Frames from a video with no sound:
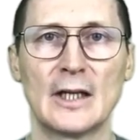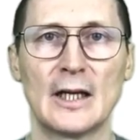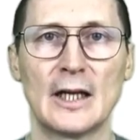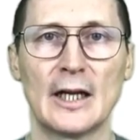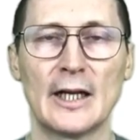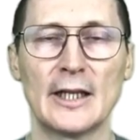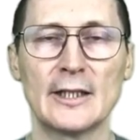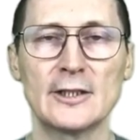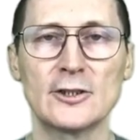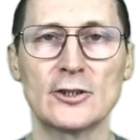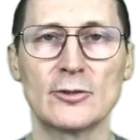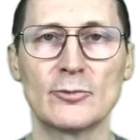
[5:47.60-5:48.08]

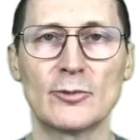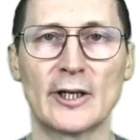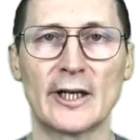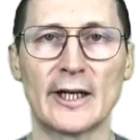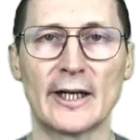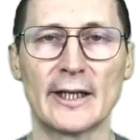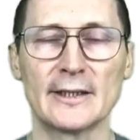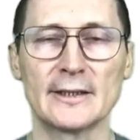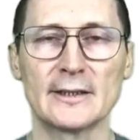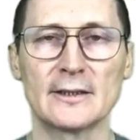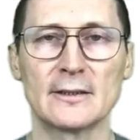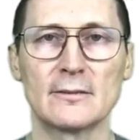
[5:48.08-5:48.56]
Let's
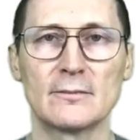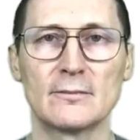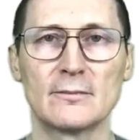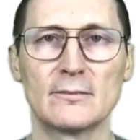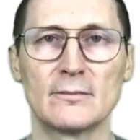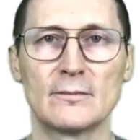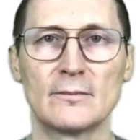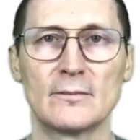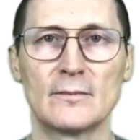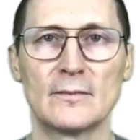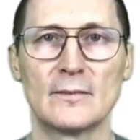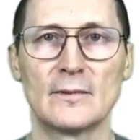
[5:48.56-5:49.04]
summarize.
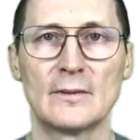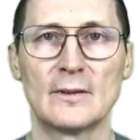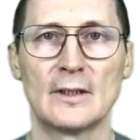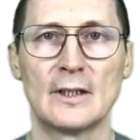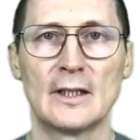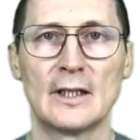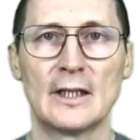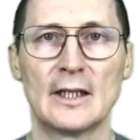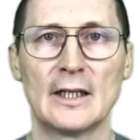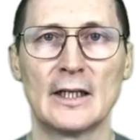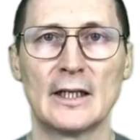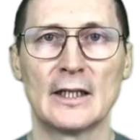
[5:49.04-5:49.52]

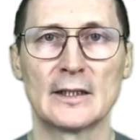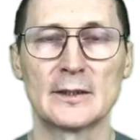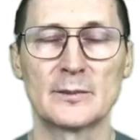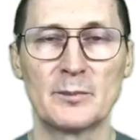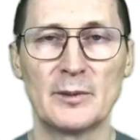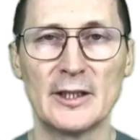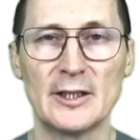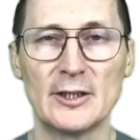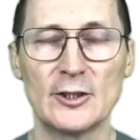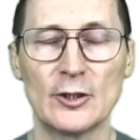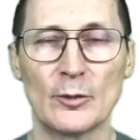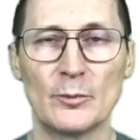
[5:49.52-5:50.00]

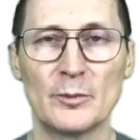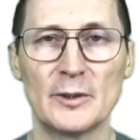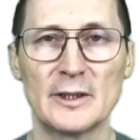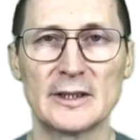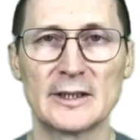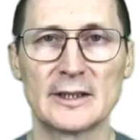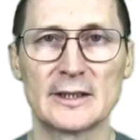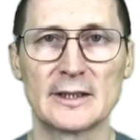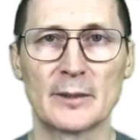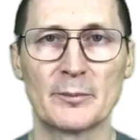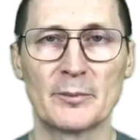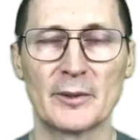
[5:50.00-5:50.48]
Split your
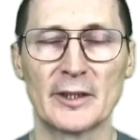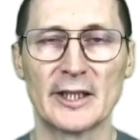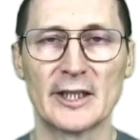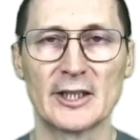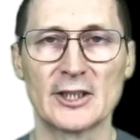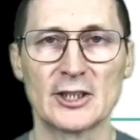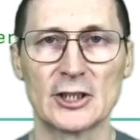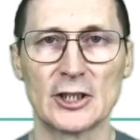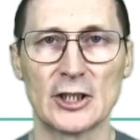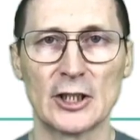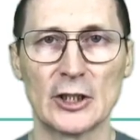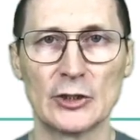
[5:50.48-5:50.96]
business
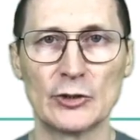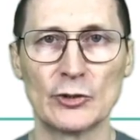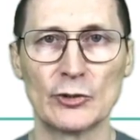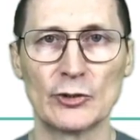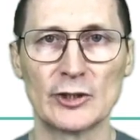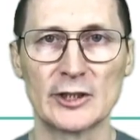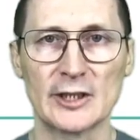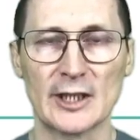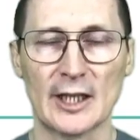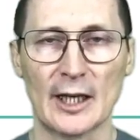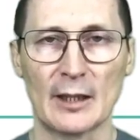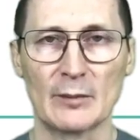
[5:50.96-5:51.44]
operation into
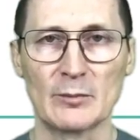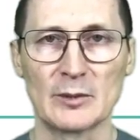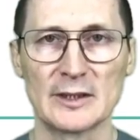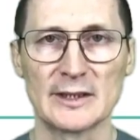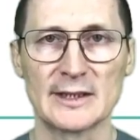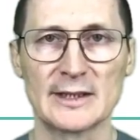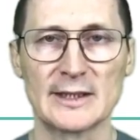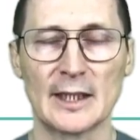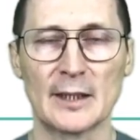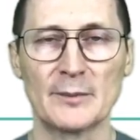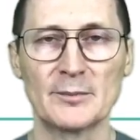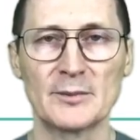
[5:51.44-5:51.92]
retriable
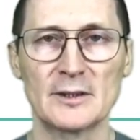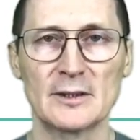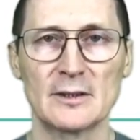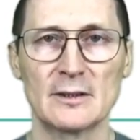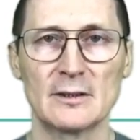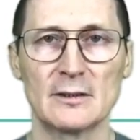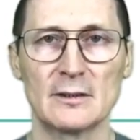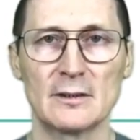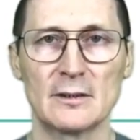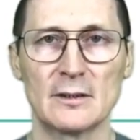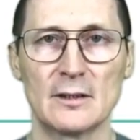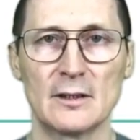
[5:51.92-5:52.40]
steps.
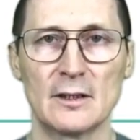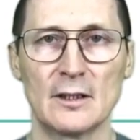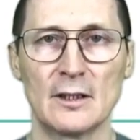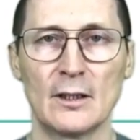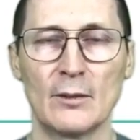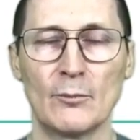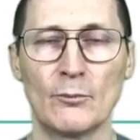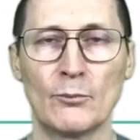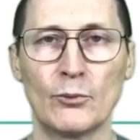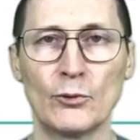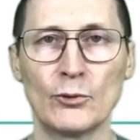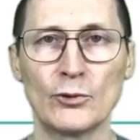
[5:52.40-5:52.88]

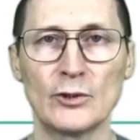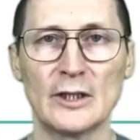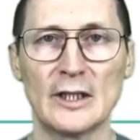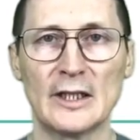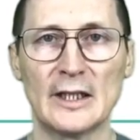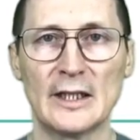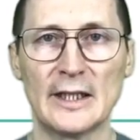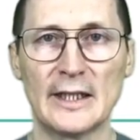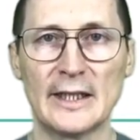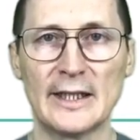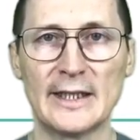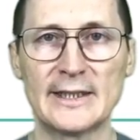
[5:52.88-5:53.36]
Put
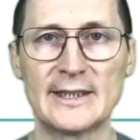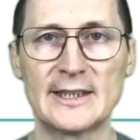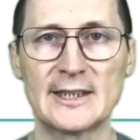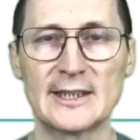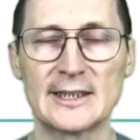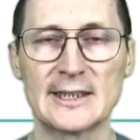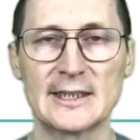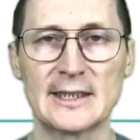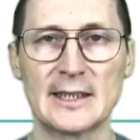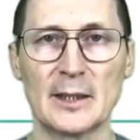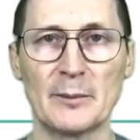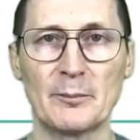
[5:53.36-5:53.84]
each
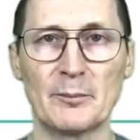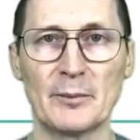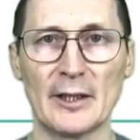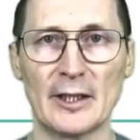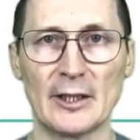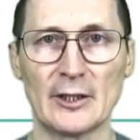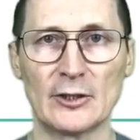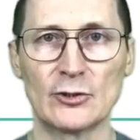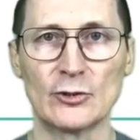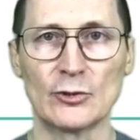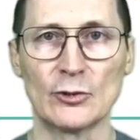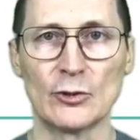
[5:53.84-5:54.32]
step
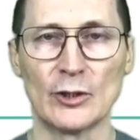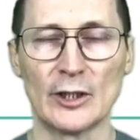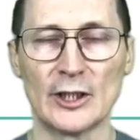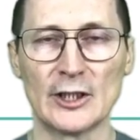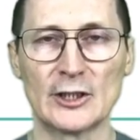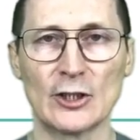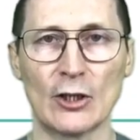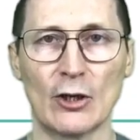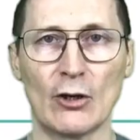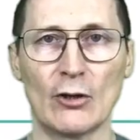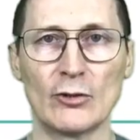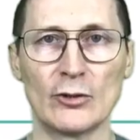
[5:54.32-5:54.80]
into
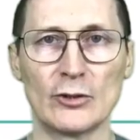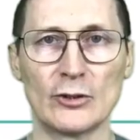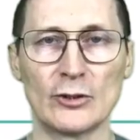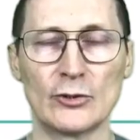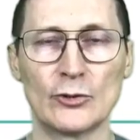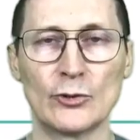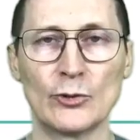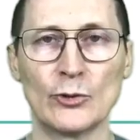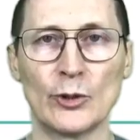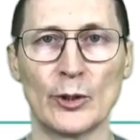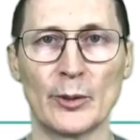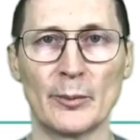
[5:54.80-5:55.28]
its own
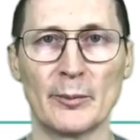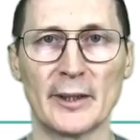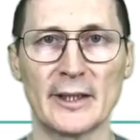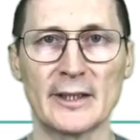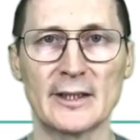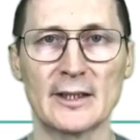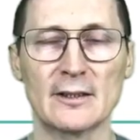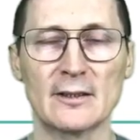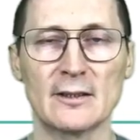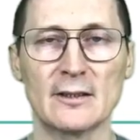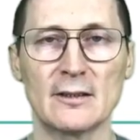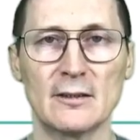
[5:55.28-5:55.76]
doer
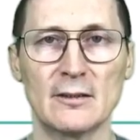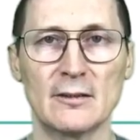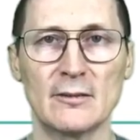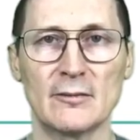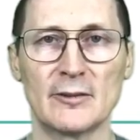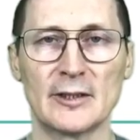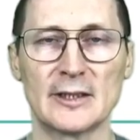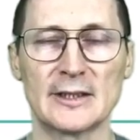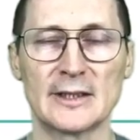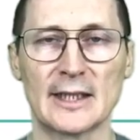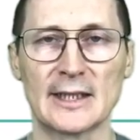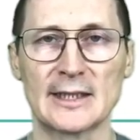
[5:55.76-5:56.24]
method
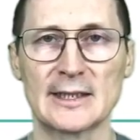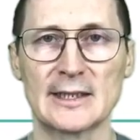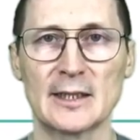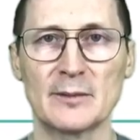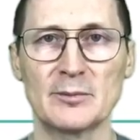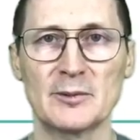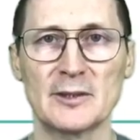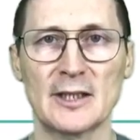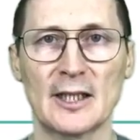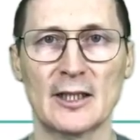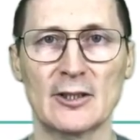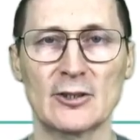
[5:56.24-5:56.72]
with
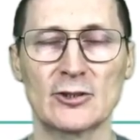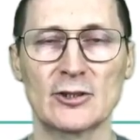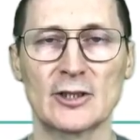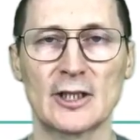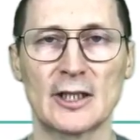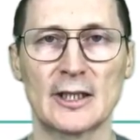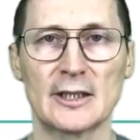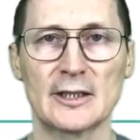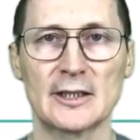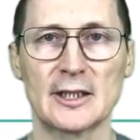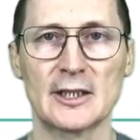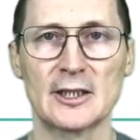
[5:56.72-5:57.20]
accept status
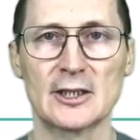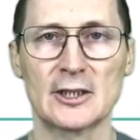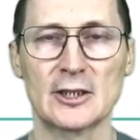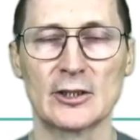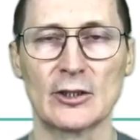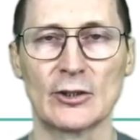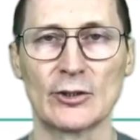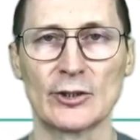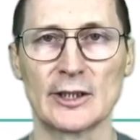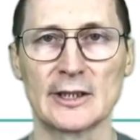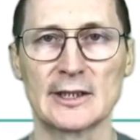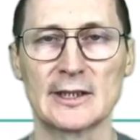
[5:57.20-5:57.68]
annotation
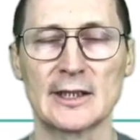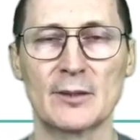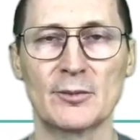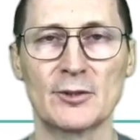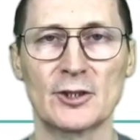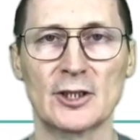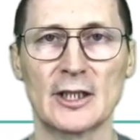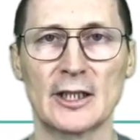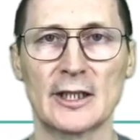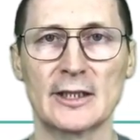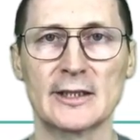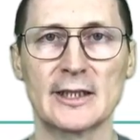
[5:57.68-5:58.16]
and
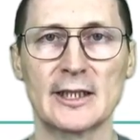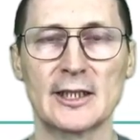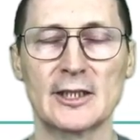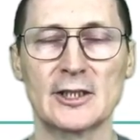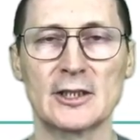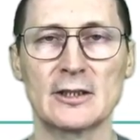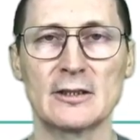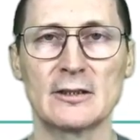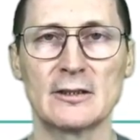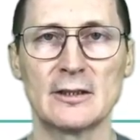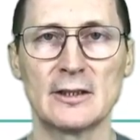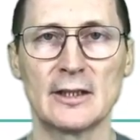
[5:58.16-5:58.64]
exception
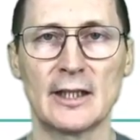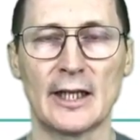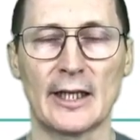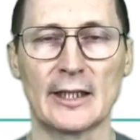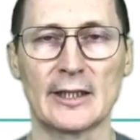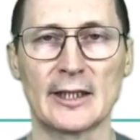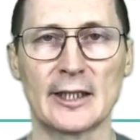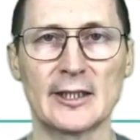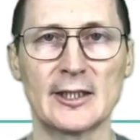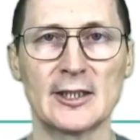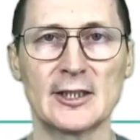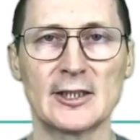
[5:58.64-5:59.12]
annotation,
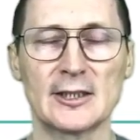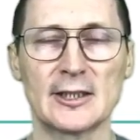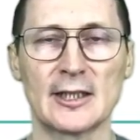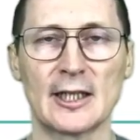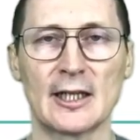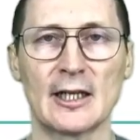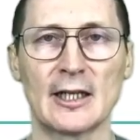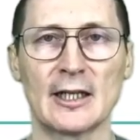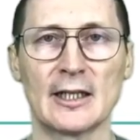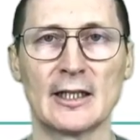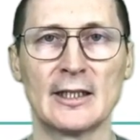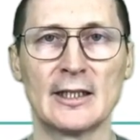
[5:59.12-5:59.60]
and
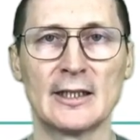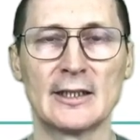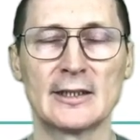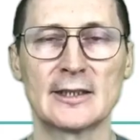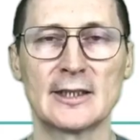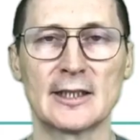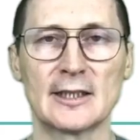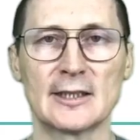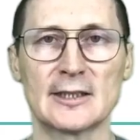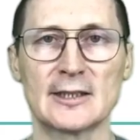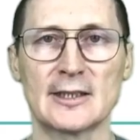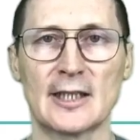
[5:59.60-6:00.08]
additionally
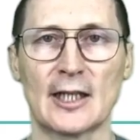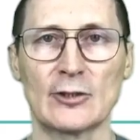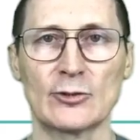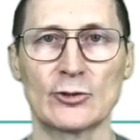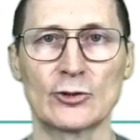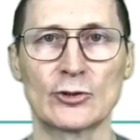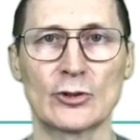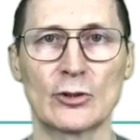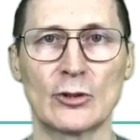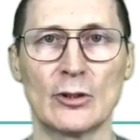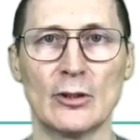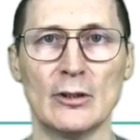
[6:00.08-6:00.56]
set
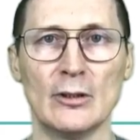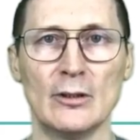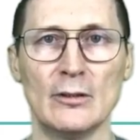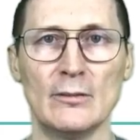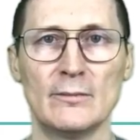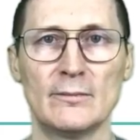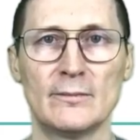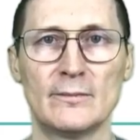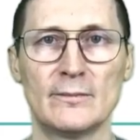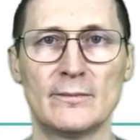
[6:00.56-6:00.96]
status call.